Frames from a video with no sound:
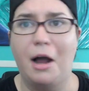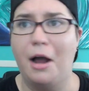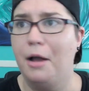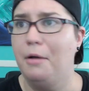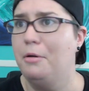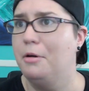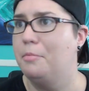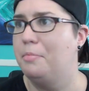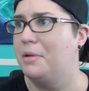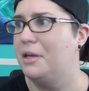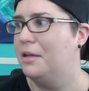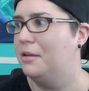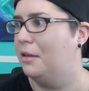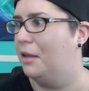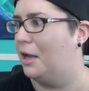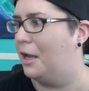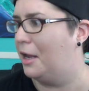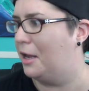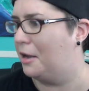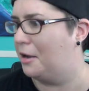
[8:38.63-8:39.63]
I would be
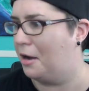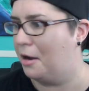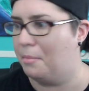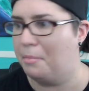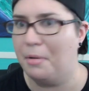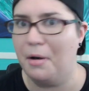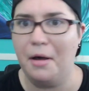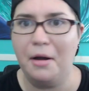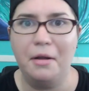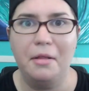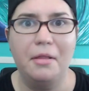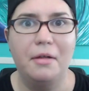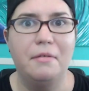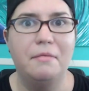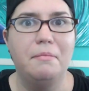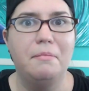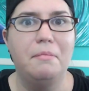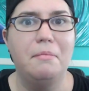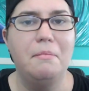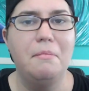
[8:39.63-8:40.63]
like a puddle of